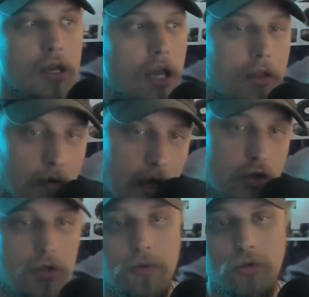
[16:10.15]
and the
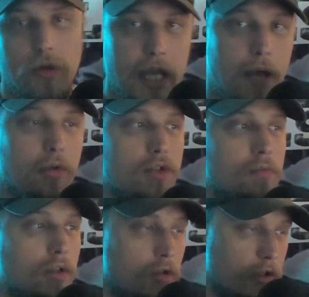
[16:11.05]
relationship between capitalism
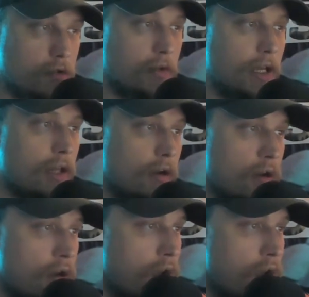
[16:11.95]
and colonialism together